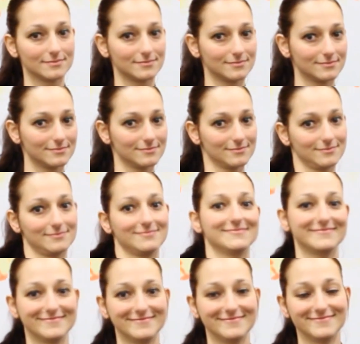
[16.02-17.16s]

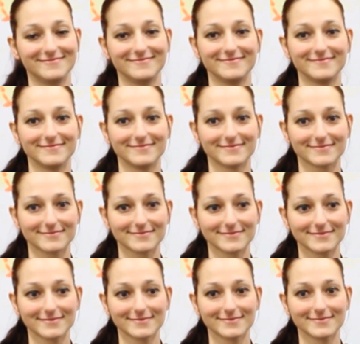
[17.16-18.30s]

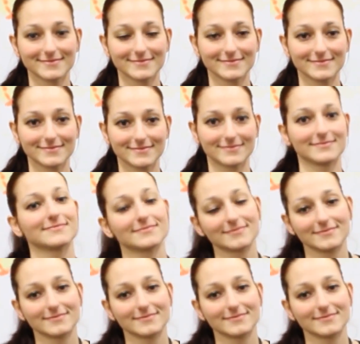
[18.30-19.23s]
[no speech]